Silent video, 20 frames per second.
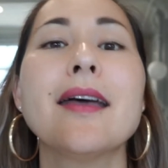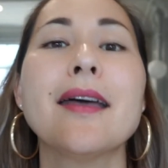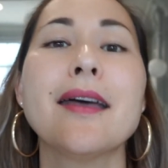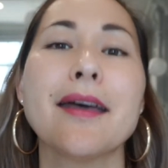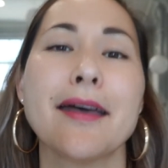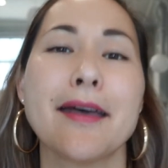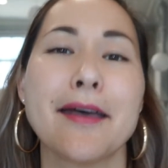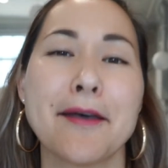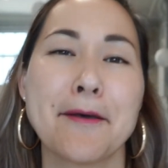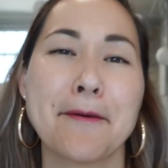
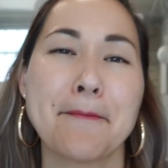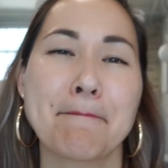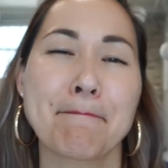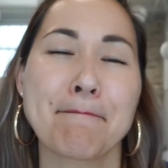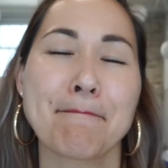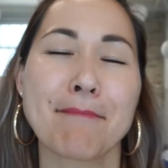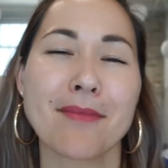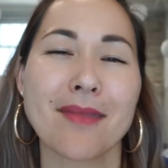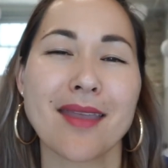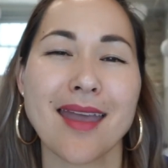
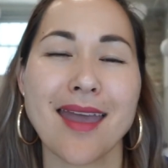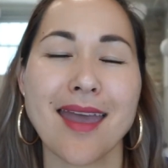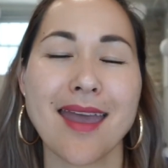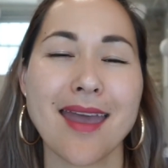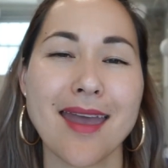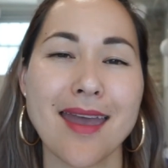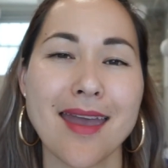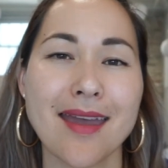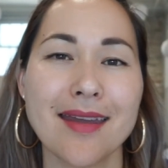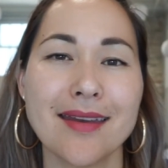
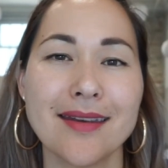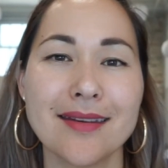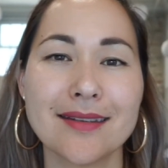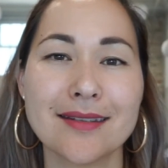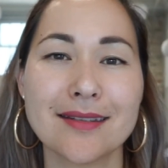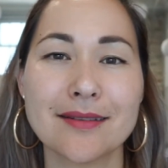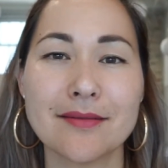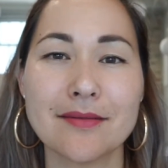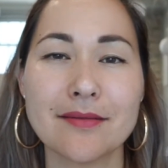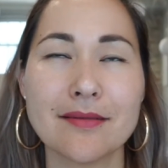And
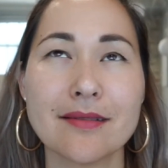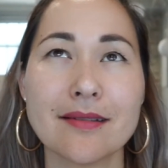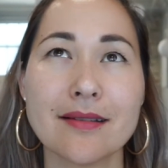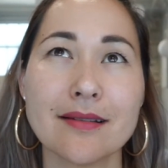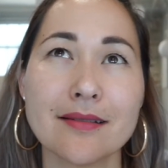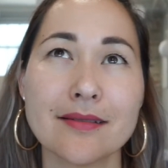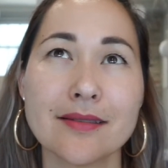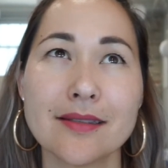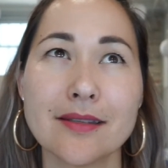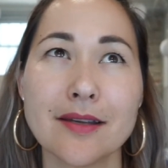
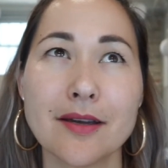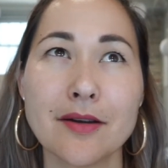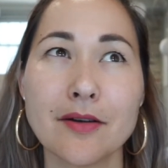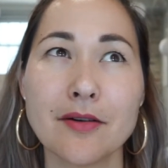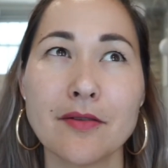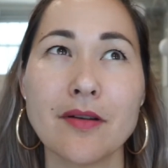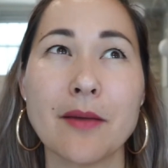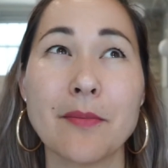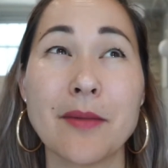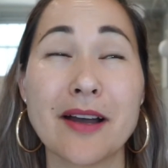
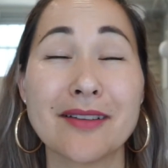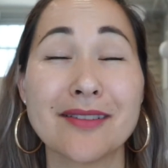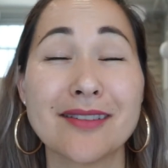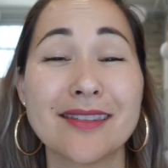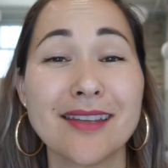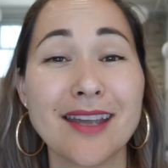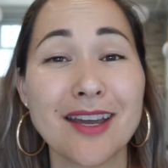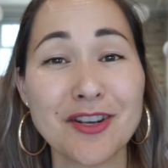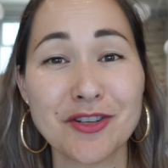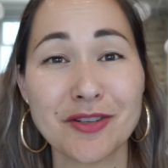also about
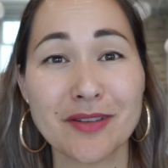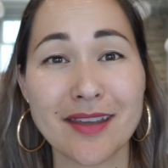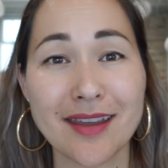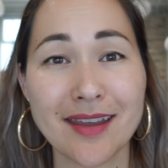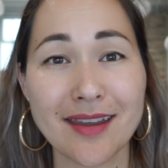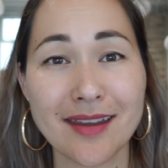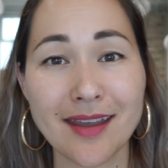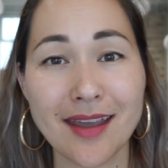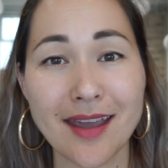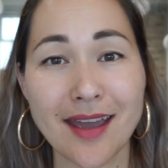
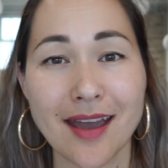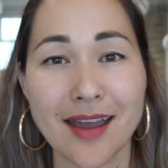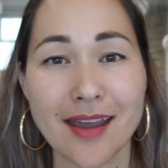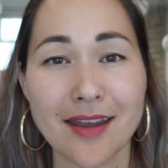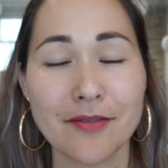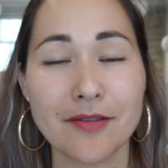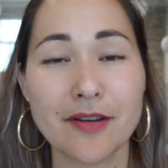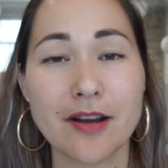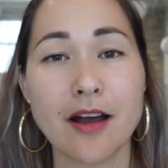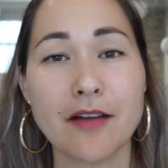scheduling,
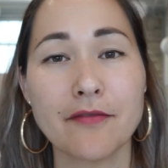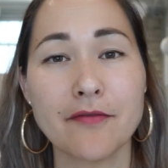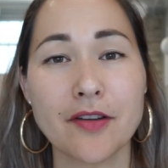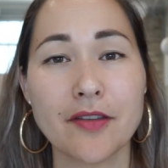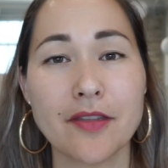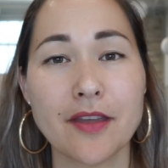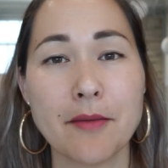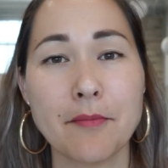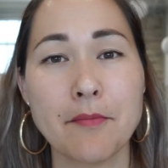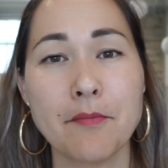I would offer
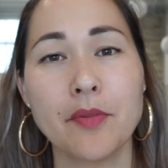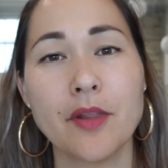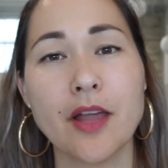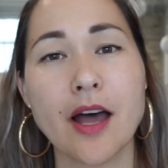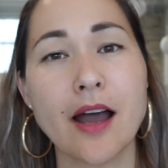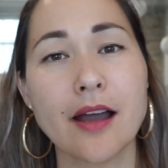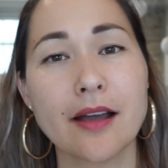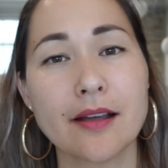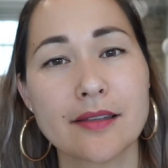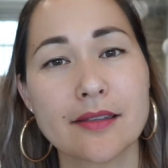them
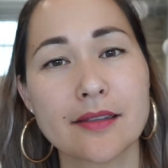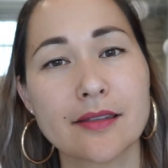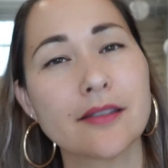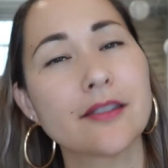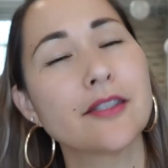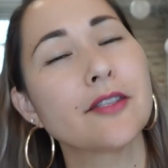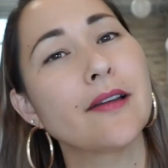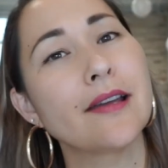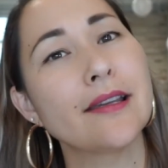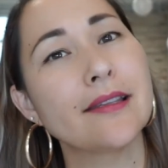blocks.
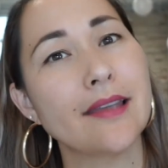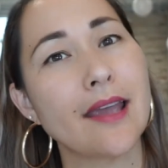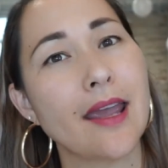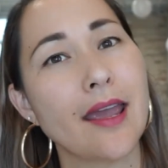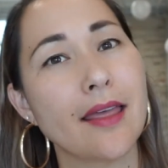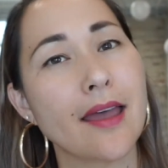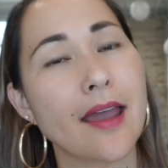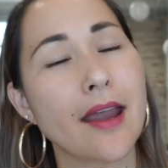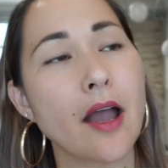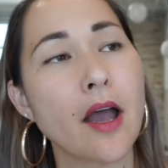So I
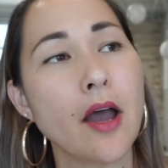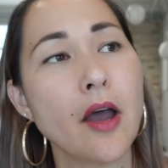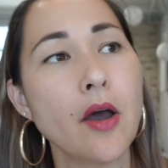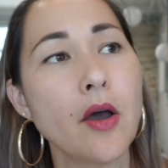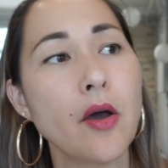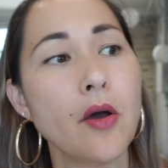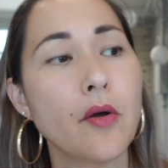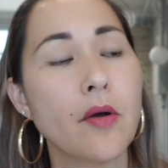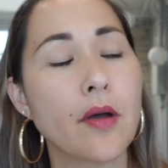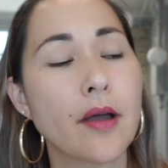say like,
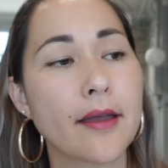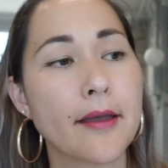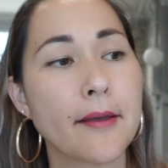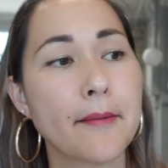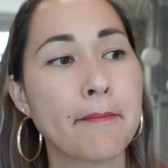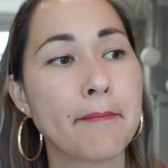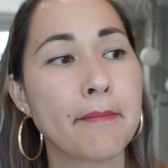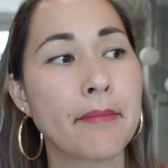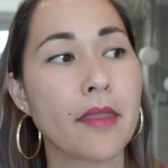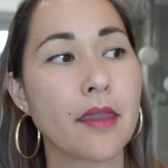
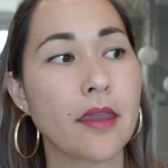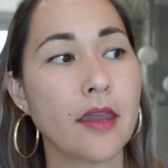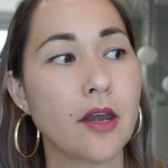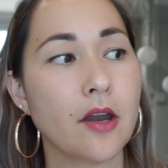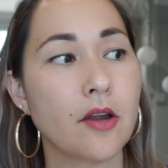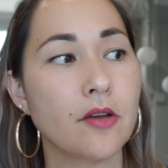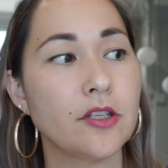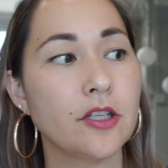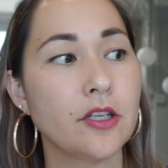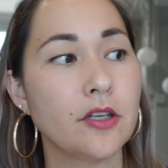oh, you
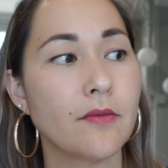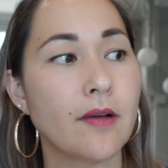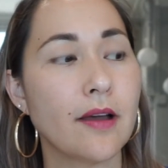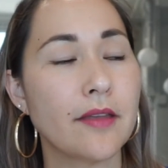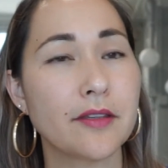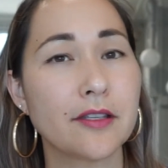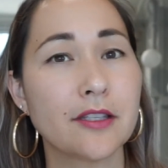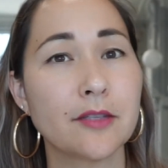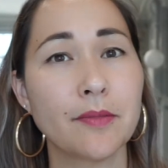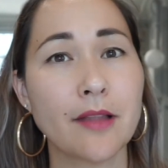know, do you
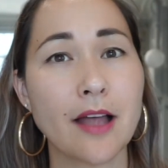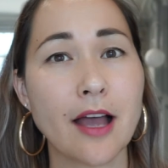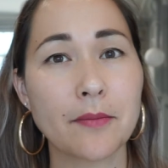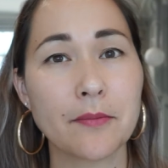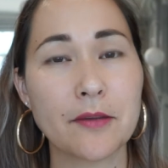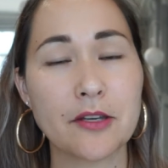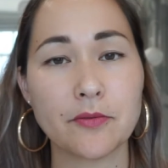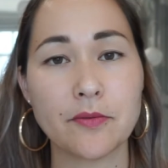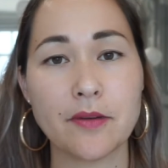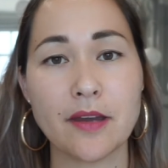want this block
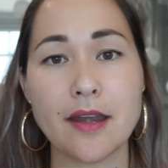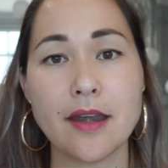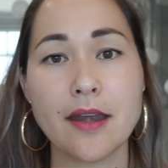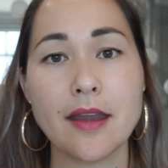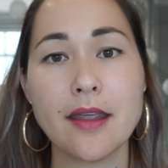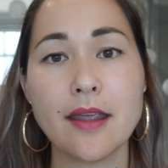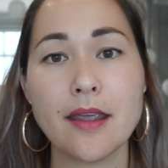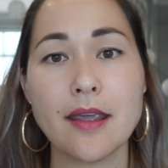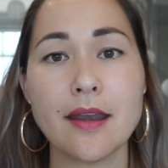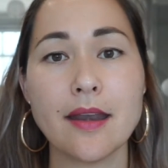between
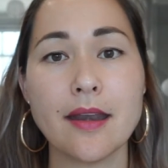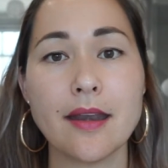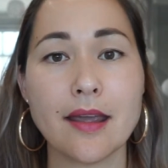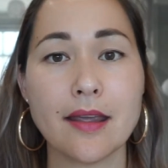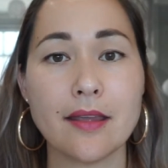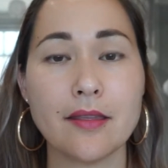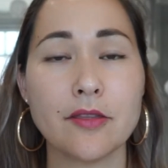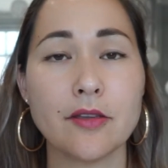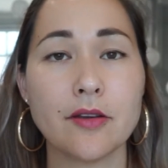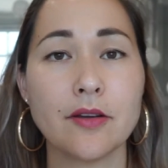
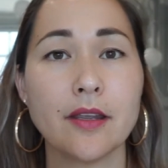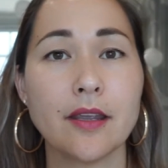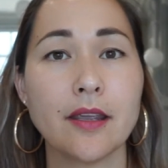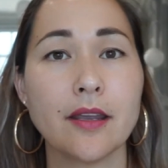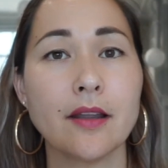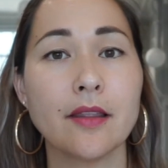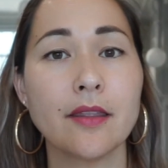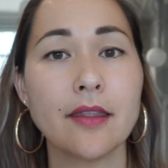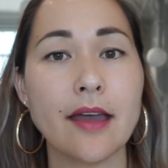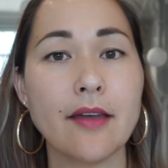9:30
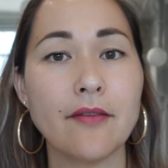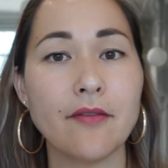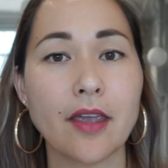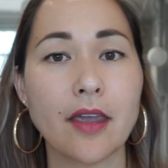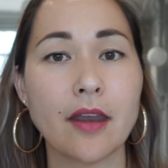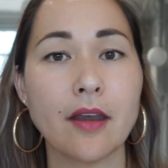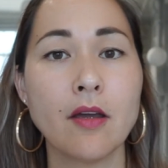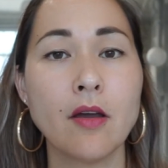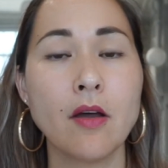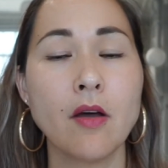and
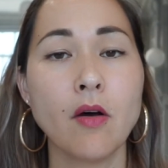11?